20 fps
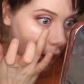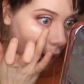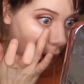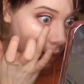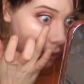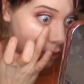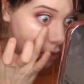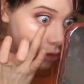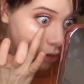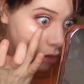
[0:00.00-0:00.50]

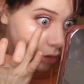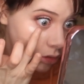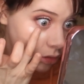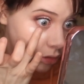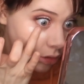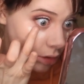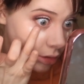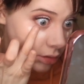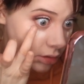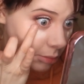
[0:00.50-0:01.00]
and just
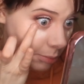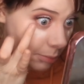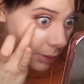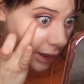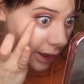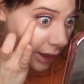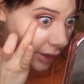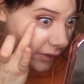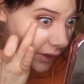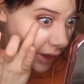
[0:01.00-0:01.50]
start to
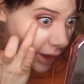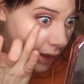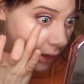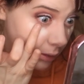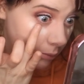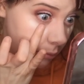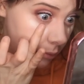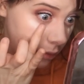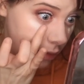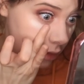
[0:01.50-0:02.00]
pat that
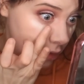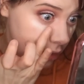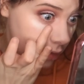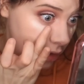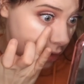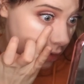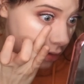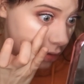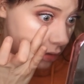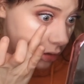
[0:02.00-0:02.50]
in, because
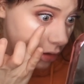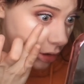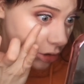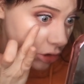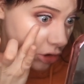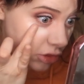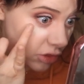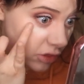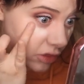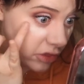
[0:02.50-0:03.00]
it's
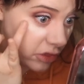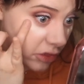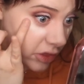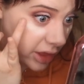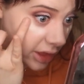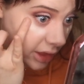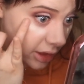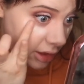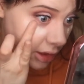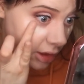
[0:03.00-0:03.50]
such a
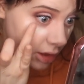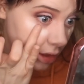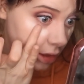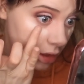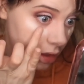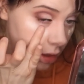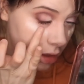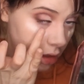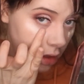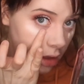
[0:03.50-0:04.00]
thick,
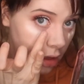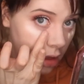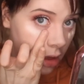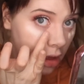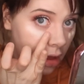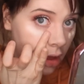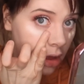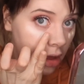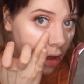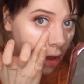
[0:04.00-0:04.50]

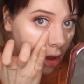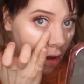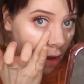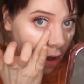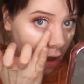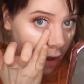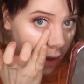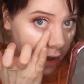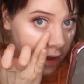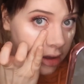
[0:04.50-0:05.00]

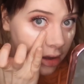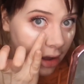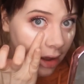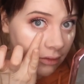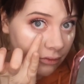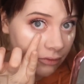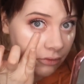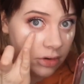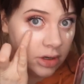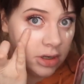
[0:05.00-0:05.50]
high
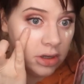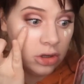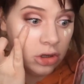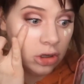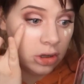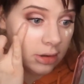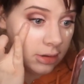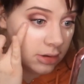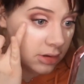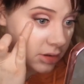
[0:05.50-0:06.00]

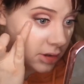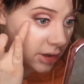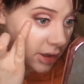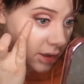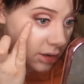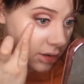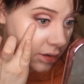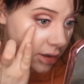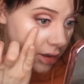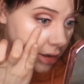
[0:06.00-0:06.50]
coverage
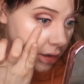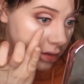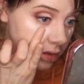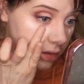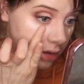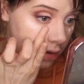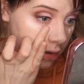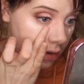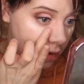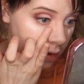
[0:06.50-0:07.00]
concealer
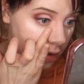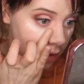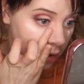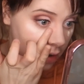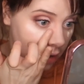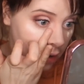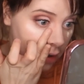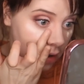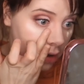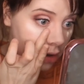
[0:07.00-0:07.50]
that
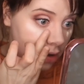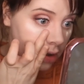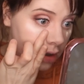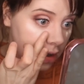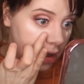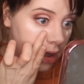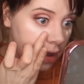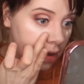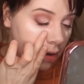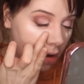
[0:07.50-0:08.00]

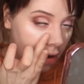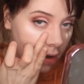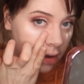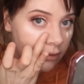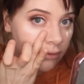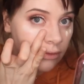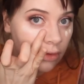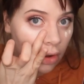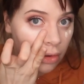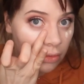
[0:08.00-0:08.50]
it kind
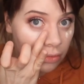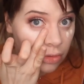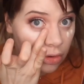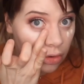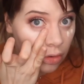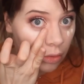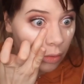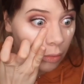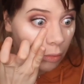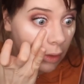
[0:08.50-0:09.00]
of goes a
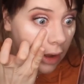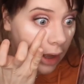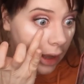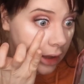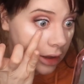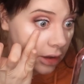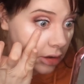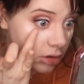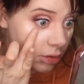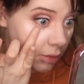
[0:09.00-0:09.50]
long
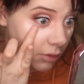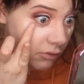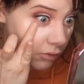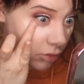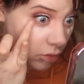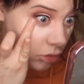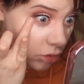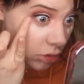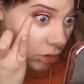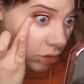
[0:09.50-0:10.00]
way. So if
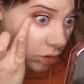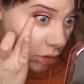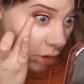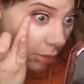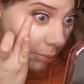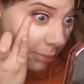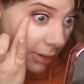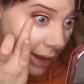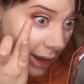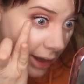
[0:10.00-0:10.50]
you just
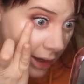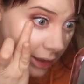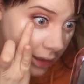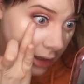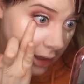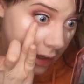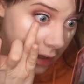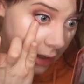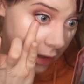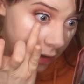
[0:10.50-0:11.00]
start
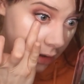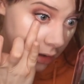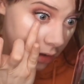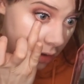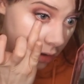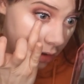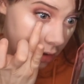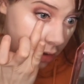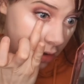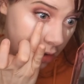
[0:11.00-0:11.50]
patting it
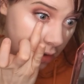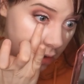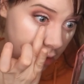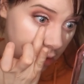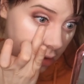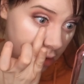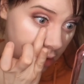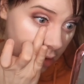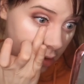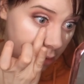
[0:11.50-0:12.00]

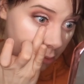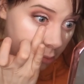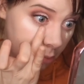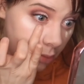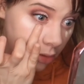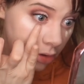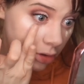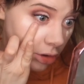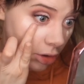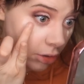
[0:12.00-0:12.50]

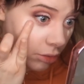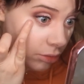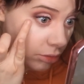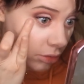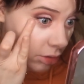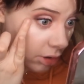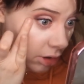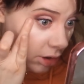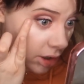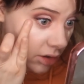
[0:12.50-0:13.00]
below
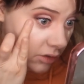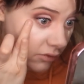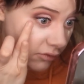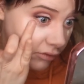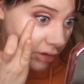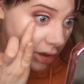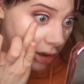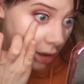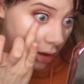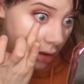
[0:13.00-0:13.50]
your eyes
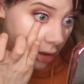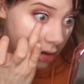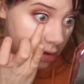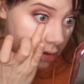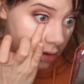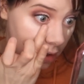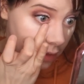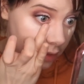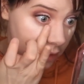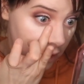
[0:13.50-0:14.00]

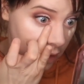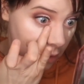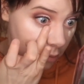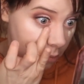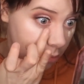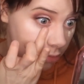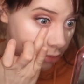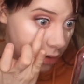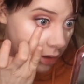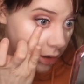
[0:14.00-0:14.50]
first and then
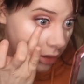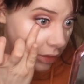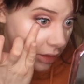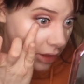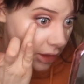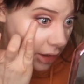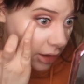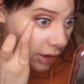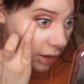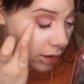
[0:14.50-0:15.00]
bring
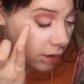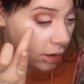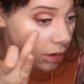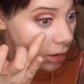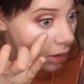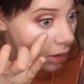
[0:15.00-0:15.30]
the